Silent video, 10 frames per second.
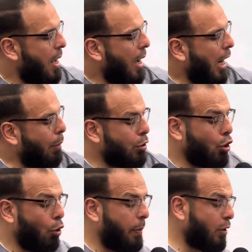I was
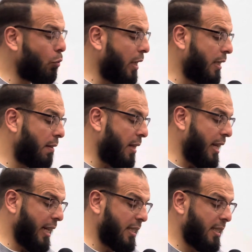hoping to get to the
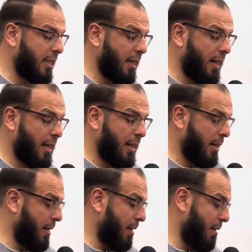next
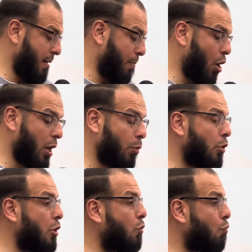part,
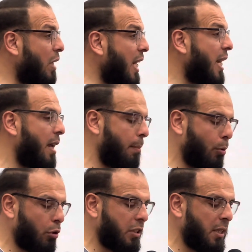which is really
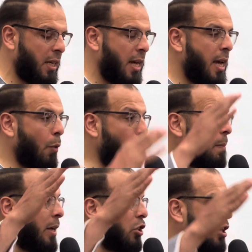important.
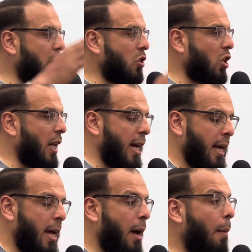We mentioned the
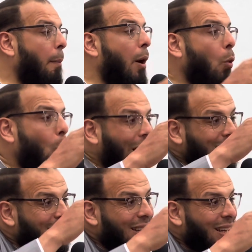salah, but
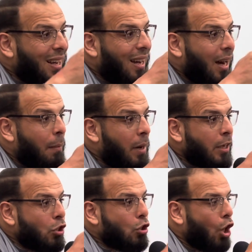what
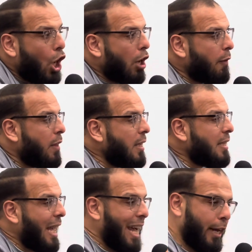amongst all of
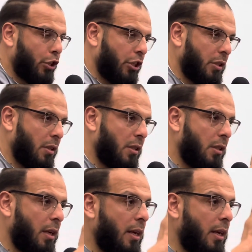these actions,